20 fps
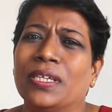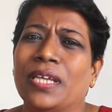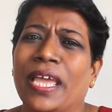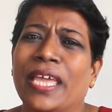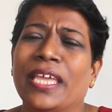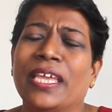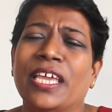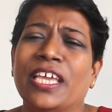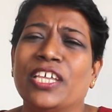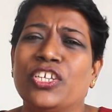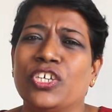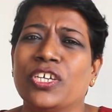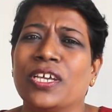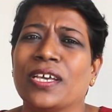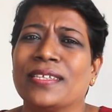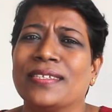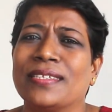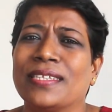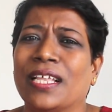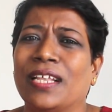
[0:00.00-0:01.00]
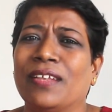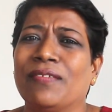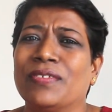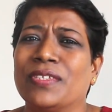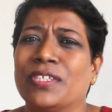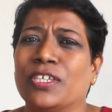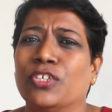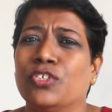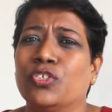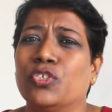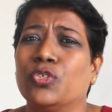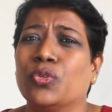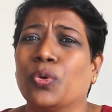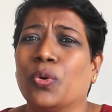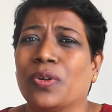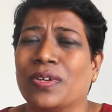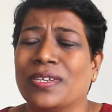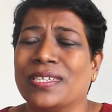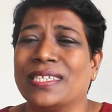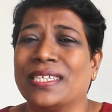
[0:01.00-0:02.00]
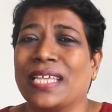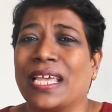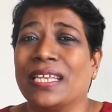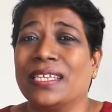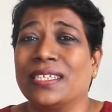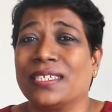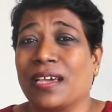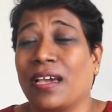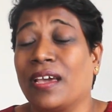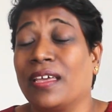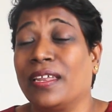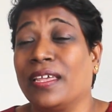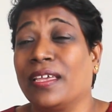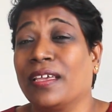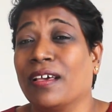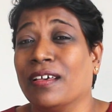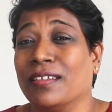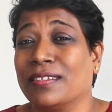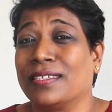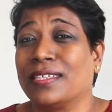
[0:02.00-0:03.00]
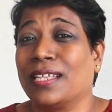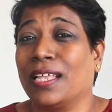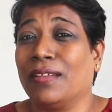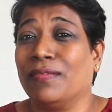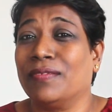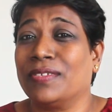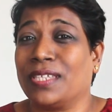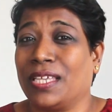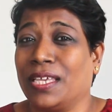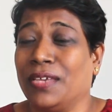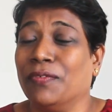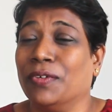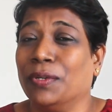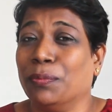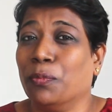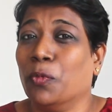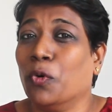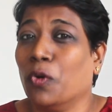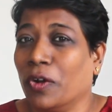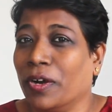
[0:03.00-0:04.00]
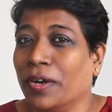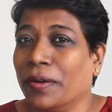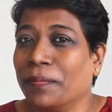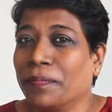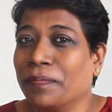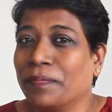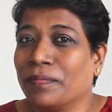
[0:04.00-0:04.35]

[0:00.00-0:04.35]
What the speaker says: engaging ourselves in chores and tiring ourselves even more.